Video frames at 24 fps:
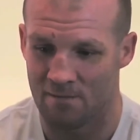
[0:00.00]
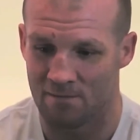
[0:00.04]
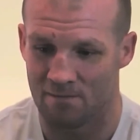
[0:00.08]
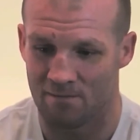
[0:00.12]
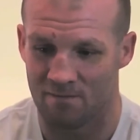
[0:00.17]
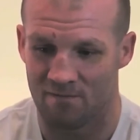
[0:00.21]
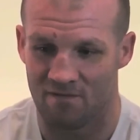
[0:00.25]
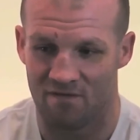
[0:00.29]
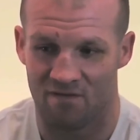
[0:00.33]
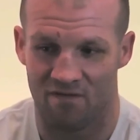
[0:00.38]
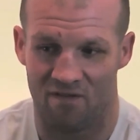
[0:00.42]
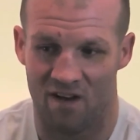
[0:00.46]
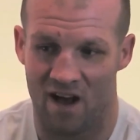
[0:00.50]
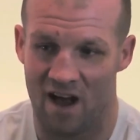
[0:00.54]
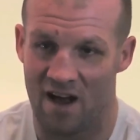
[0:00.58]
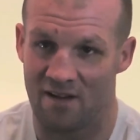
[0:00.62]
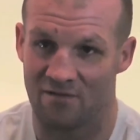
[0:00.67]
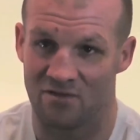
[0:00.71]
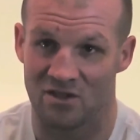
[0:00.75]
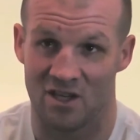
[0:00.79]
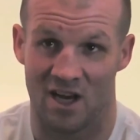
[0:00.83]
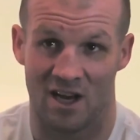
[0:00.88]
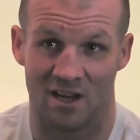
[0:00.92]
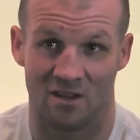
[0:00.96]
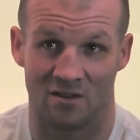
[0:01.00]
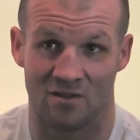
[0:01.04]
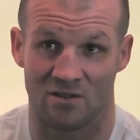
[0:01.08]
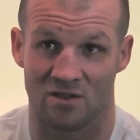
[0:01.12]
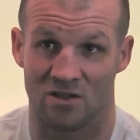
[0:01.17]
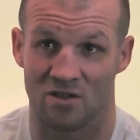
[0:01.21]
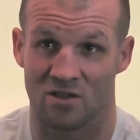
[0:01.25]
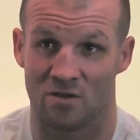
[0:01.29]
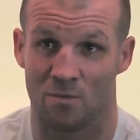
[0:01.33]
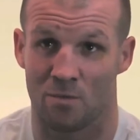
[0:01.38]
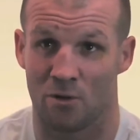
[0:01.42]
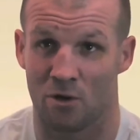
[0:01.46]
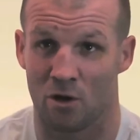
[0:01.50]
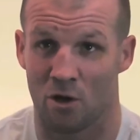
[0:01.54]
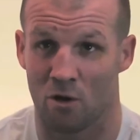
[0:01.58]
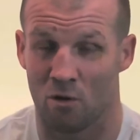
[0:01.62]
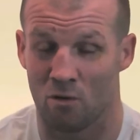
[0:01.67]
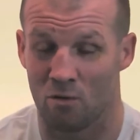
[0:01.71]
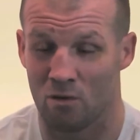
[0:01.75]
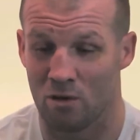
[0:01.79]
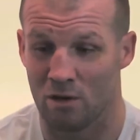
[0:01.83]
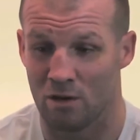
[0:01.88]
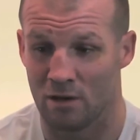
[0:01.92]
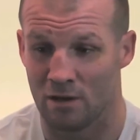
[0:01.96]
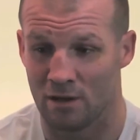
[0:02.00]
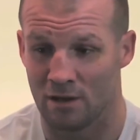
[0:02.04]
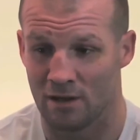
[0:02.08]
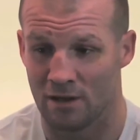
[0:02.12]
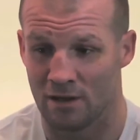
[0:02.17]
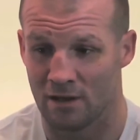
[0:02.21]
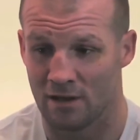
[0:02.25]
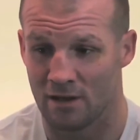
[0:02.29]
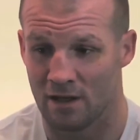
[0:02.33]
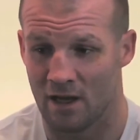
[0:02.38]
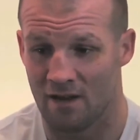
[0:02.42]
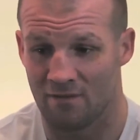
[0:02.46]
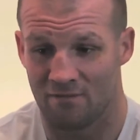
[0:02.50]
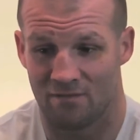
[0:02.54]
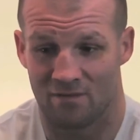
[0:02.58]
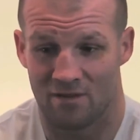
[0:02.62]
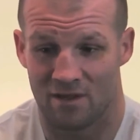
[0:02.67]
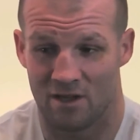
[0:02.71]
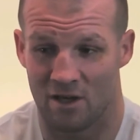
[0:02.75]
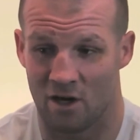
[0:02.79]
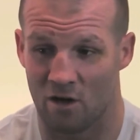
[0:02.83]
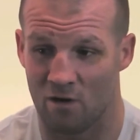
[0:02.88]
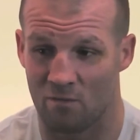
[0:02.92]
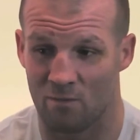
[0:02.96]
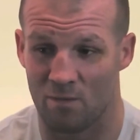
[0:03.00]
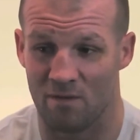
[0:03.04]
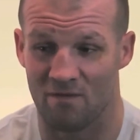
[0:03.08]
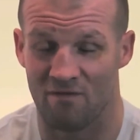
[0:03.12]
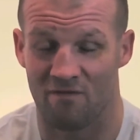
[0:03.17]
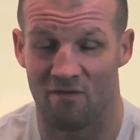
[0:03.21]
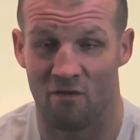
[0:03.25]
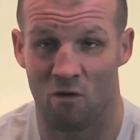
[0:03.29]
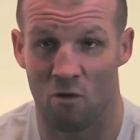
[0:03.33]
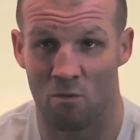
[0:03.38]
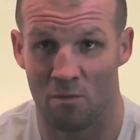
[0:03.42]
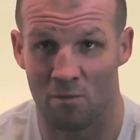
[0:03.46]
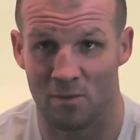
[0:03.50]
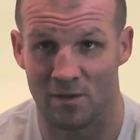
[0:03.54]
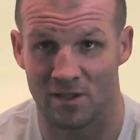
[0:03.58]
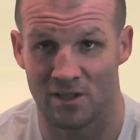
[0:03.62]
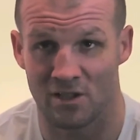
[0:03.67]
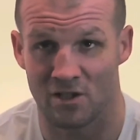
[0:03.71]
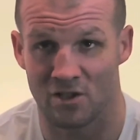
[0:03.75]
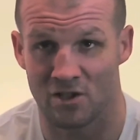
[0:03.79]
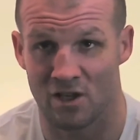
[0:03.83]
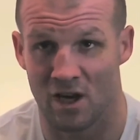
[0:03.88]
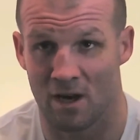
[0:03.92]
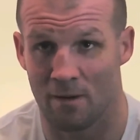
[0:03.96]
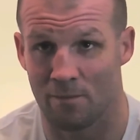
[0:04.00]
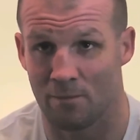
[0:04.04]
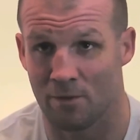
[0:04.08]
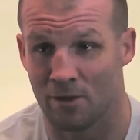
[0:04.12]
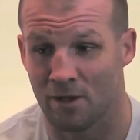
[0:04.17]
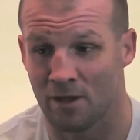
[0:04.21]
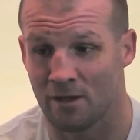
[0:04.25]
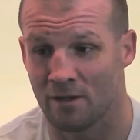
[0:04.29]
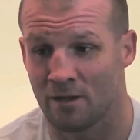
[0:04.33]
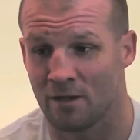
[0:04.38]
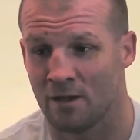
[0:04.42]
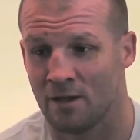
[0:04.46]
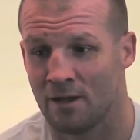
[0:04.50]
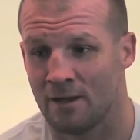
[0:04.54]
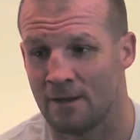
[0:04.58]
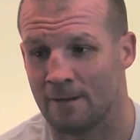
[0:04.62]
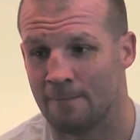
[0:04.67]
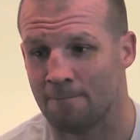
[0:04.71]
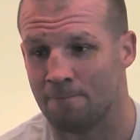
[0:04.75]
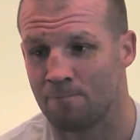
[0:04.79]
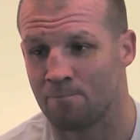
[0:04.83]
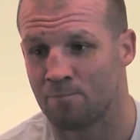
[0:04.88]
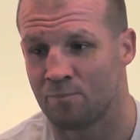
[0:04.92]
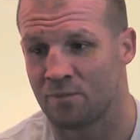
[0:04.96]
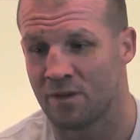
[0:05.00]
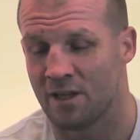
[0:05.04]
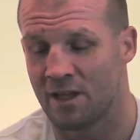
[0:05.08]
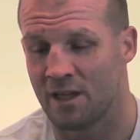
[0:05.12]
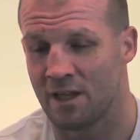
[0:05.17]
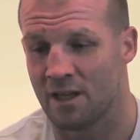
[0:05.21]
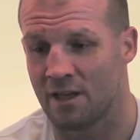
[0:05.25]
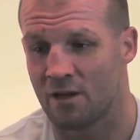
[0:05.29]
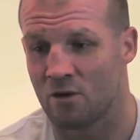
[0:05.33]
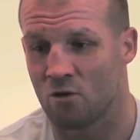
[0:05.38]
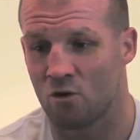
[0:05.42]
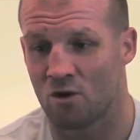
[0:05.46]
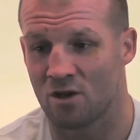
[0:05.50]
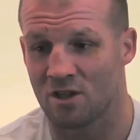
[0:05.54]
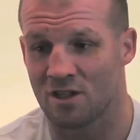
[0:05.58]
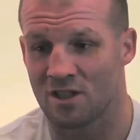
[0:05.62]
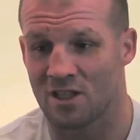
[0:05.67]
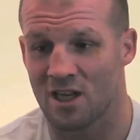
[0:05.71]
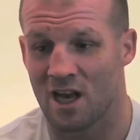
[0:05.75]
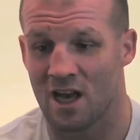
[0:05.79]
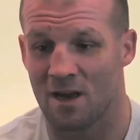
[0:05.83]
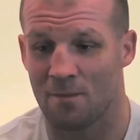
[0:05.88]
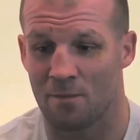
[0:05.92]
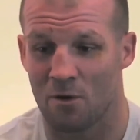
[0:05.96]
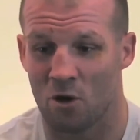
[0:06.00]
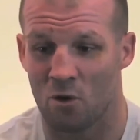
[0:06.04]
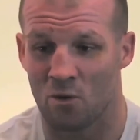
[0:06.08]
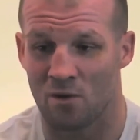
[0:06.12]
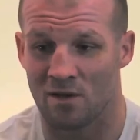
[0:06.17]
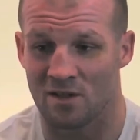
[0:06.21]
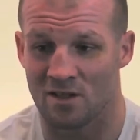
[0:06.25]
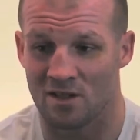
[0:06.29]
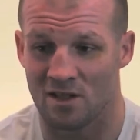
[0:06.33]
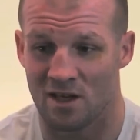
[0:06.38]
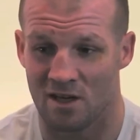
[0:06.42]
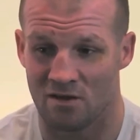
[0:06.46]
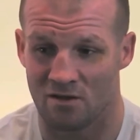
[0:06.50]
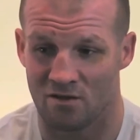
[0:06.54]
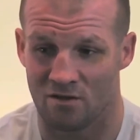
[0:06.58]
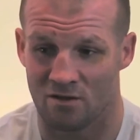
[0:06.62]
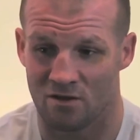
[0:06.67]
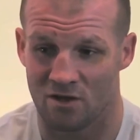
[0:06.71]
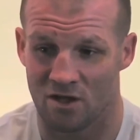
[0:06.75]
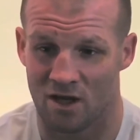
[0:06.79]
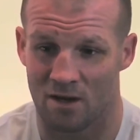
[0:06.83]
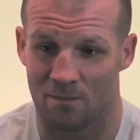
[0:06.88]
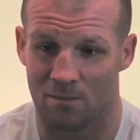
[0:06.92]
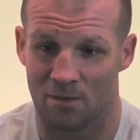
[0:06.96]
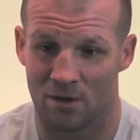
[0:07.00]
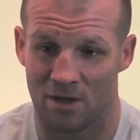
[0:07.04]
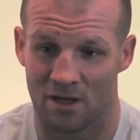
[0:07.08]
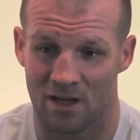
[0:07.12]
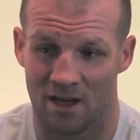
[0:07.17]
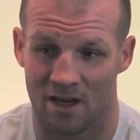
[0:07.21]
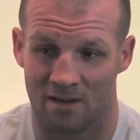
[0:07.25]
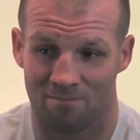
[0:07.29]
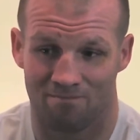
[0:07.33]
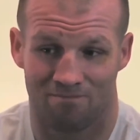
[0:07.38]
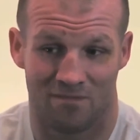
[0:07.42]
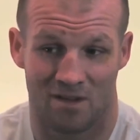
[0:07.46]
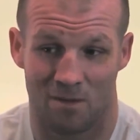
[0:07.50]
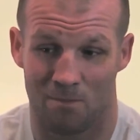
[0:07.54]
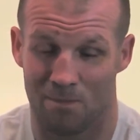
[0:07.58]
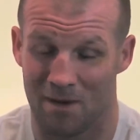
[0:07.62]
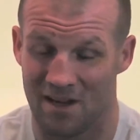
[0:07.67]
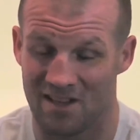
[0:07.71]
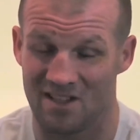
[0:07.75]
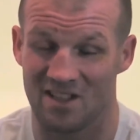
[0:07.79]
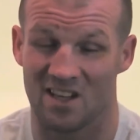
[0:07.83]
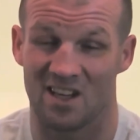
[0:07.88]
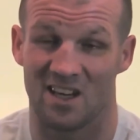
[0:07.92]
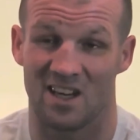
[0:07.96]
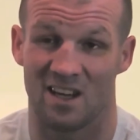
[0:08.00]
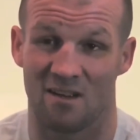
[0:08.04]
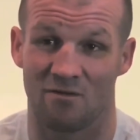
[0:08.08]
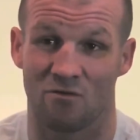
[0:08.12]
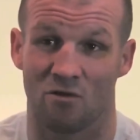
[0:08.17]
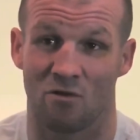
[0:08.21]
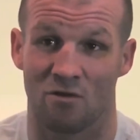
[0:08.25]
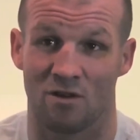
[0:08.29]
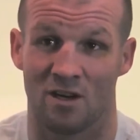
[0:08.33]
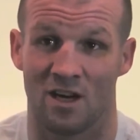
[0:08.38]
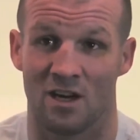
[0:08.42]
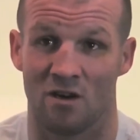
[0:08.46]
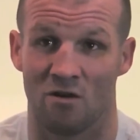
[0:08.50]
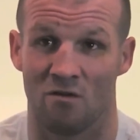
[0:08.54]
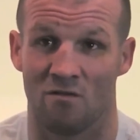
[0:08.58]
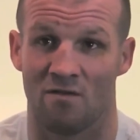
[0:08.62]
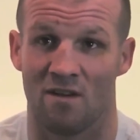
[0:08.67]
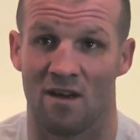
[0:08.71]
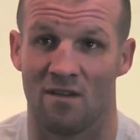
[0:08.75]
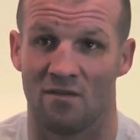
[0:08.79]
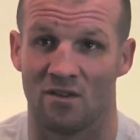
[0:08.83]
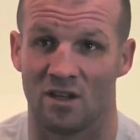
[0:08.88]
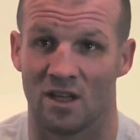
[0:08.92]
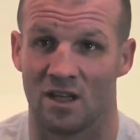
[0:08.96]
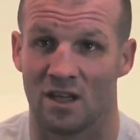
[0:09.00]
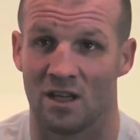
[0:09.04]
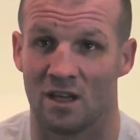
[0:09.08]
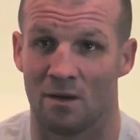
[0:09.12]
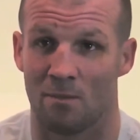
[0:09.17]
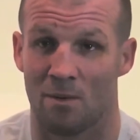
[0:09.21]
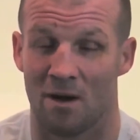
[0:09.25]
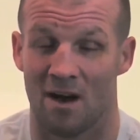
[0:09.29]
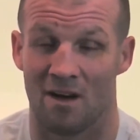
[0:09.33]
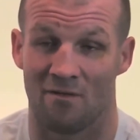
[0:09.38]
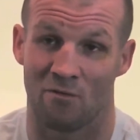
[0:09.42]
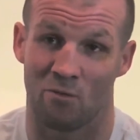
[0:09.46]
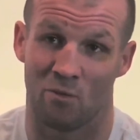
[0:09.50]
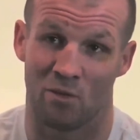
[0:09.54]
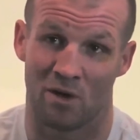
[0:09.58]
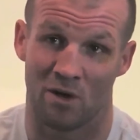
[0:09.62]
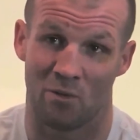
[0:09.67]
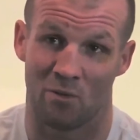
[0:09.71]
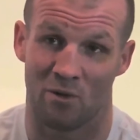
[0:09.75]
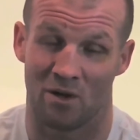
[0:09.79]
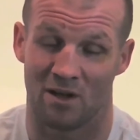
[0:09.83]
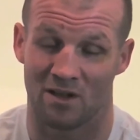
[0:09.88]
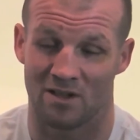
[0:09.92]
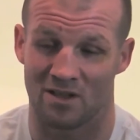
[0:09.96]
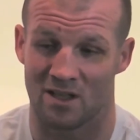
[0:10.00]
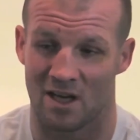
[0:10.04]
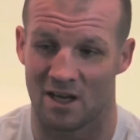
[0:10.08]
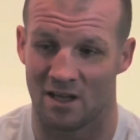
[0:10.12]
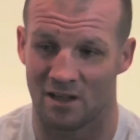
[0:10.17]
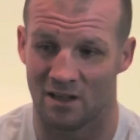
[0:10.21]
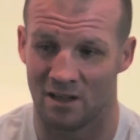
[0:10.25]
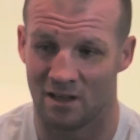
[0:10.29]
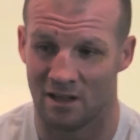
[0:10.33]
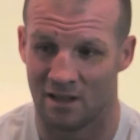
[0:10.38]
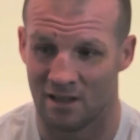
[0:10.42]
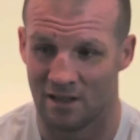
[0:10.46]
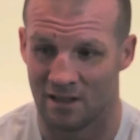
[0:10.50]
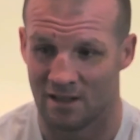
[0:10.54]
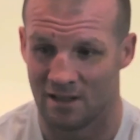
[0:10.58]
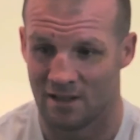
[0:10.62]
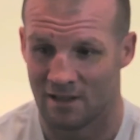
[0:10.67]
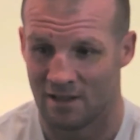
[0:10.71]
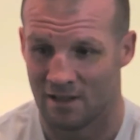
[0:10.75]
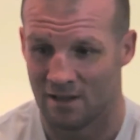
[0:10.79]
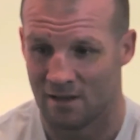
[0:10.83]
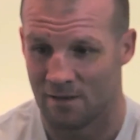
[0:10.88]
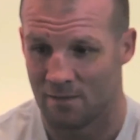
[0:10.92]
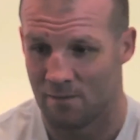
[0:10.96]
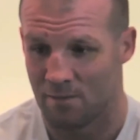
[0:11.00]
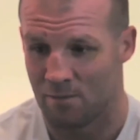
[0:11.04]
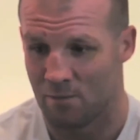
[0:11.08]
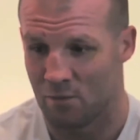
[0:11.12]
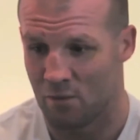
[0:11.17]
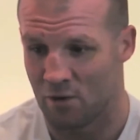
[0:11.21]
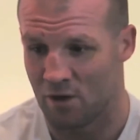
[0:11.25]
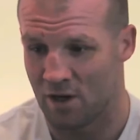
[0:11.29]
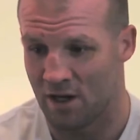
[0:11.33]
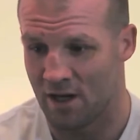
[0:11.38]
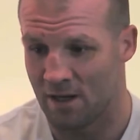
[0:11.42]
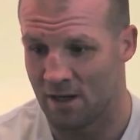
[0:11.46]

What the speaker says: 5 titles as a pro. I've been former British champion, current IBO international champion. Basically, I've done near enough everything apart from win a world title. But